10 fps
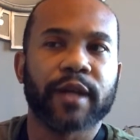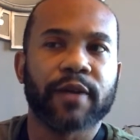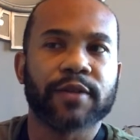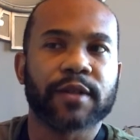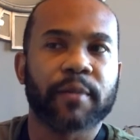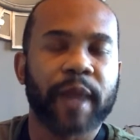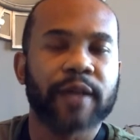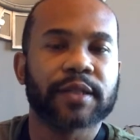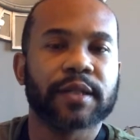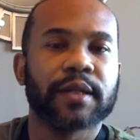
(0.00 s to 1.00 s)
and I was
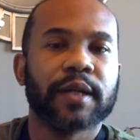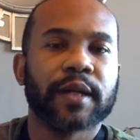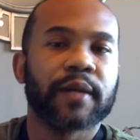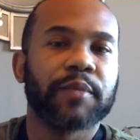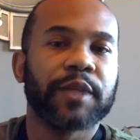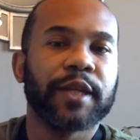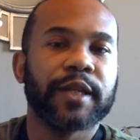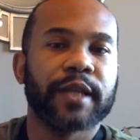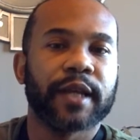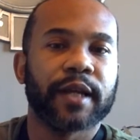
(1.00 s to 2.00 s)
about to
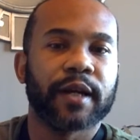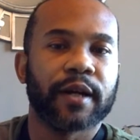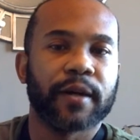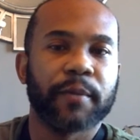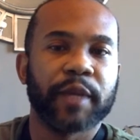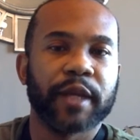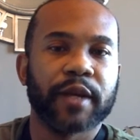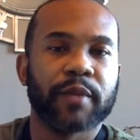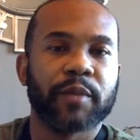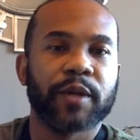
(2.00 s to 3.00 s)
complete that
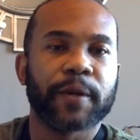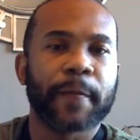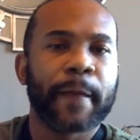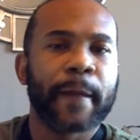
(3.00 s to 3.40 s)
beginner book.